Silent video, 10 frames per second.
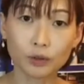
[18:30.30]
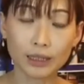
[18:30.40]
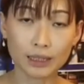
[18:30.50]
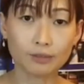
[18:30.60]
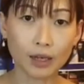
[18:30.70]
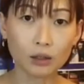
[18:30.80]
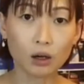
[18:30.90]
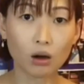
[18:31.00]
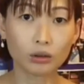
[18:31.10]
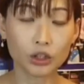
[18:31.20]
for the event
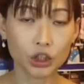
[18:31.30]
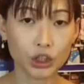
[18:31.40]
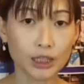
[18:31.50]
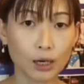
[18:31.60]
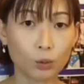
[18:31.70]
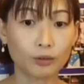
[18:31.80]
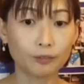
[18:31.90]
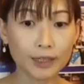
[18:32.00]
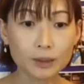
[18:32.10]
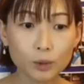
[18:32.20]
on the She Network
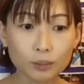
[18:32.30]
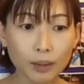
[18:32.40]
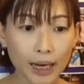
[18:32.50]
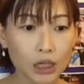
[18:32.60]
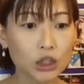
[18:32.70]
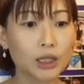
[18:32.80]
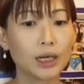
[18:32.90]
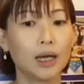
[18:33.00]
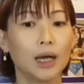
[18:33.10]
Facebook page.